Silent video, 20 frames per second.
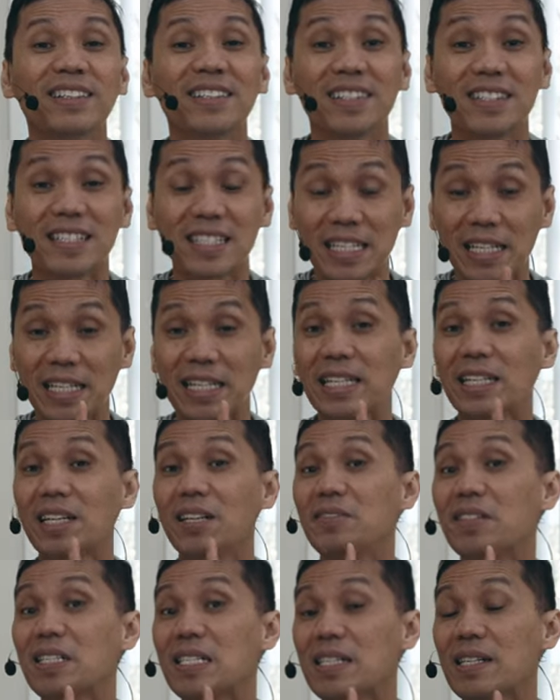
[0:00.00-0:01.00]
the sealing
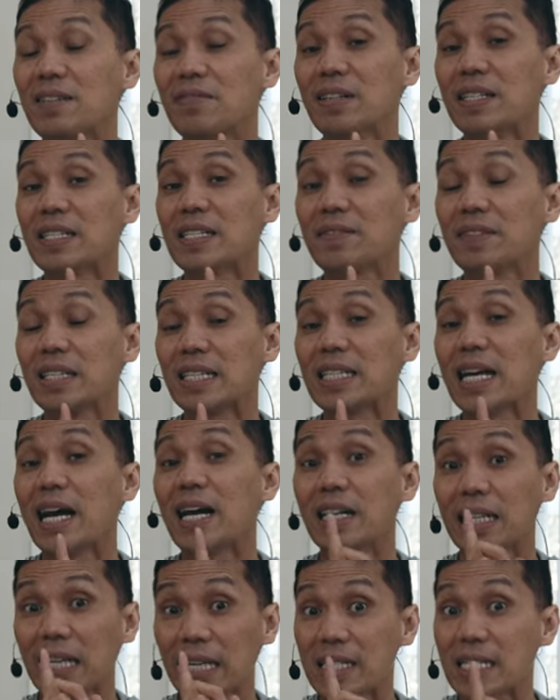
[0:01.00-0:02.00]
of the surface of the
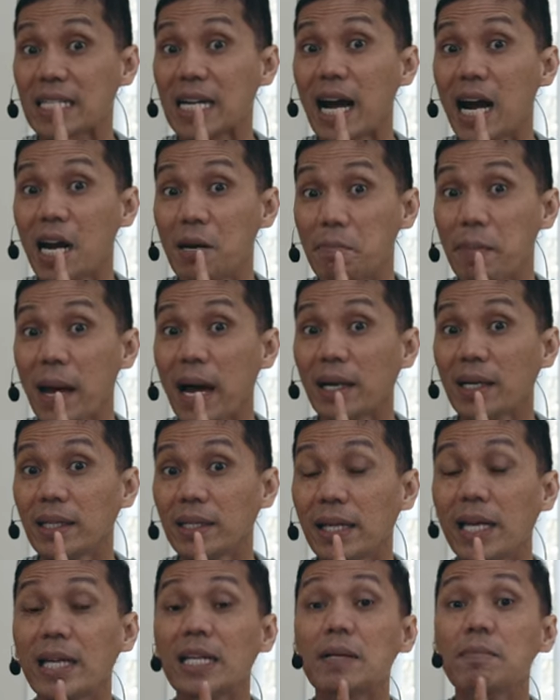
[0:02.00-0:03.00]
tongue against the heart
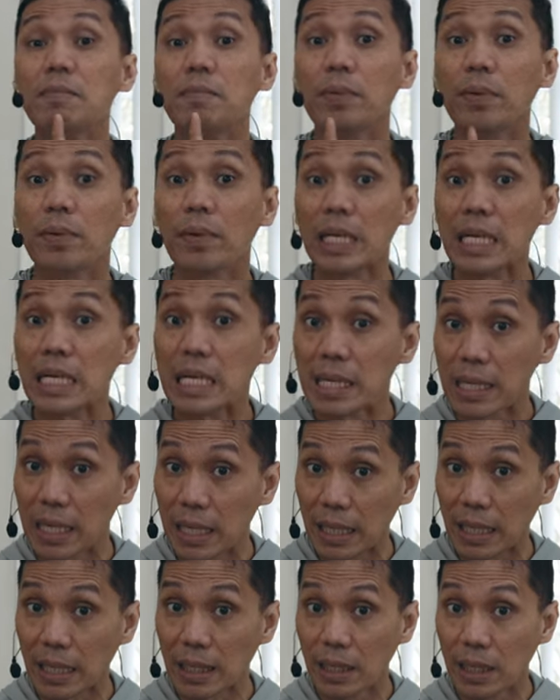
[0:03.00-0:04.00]
palate, and then
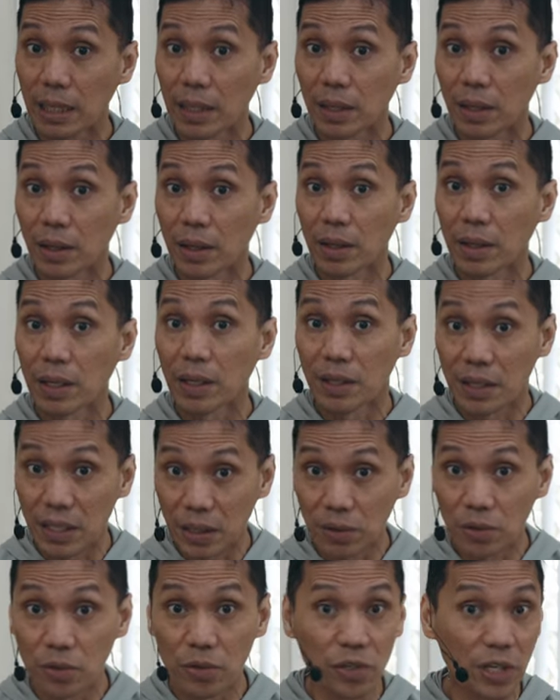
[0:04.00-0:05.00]
breathing
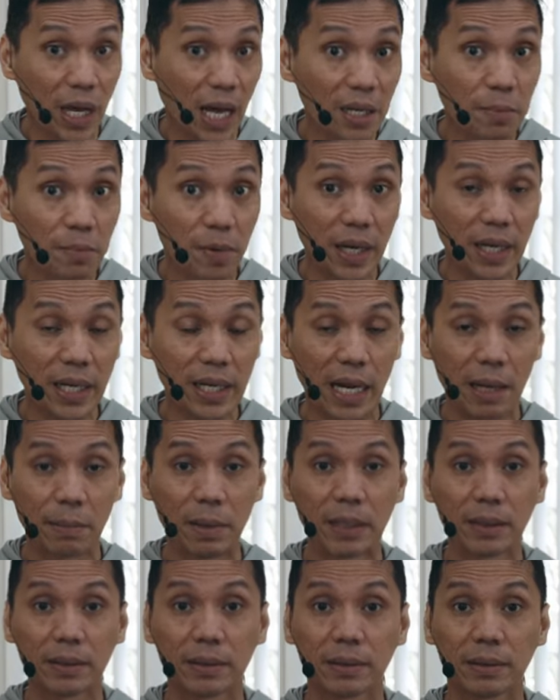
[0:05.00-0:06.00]
the Ujjayi
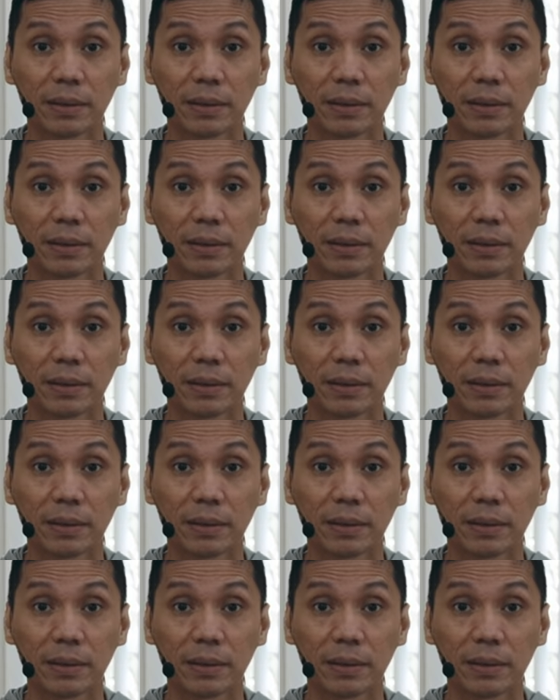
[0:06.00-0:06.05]
Pranayama,